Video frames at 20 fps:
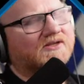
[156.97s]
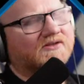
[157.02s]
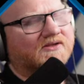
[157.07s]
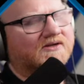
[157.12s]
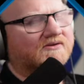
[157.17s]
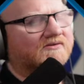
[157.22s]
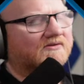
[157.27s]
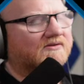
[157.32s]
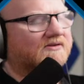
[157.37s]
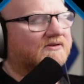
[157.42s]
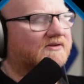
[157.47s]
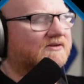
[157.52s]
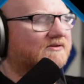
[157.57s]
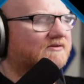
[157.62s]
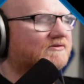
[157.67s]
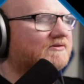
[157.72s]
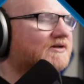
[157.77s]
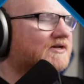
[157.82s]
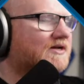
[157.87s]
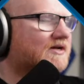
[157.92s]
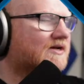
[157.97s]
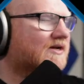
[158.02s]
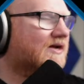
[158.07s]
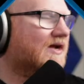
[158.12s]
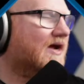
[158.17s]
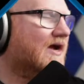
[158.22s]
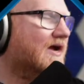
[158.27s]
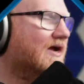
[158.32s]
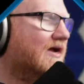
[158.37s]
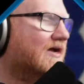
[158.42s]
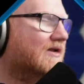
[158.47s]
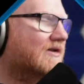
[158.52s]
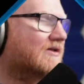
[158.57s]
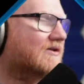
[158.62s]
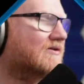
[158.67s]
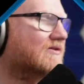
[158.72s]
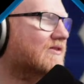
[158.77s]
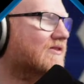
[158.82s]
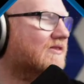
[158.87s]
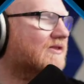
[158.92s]
nothing else to do.
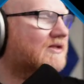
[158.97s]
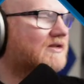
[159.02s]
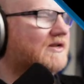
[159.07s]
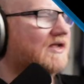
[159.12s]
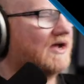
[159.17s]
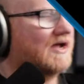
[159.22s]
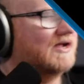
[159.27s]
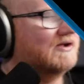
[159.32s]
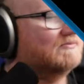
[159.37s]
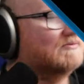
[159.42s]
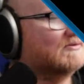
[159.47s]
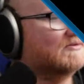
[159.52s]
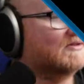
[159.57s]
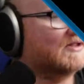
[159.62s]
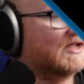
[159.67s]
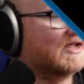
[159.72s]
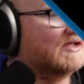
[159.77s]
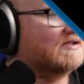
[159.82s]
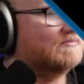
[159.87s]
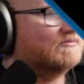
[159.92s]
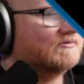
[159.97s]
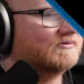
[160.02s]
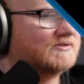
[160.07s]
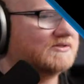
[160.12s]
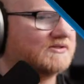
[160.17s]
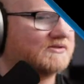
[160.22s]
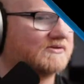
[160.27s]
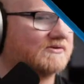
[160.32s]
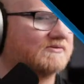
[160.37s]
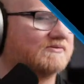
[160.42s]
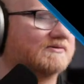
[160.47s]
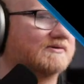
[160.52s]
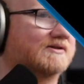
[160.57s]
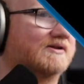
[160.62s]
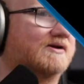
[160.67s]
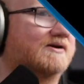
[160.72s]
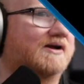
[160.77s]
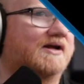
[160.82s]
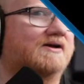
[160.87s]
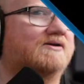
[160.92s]
And then I was able to
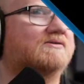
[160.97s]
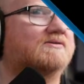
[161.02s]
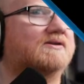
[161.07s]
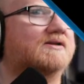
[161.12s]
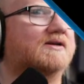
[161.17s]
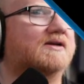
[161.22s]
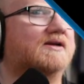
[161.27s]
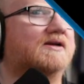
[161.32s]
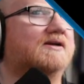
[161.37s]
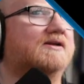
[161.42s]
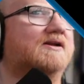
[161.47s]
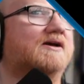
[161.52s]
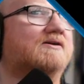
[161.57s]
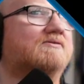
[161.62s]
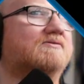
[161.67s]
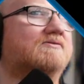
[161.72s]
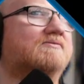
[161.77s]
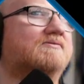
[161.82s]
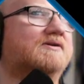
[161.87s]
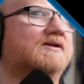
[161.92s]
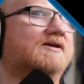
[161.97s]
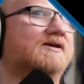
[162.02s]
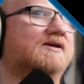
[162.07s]
log out, and I'll go on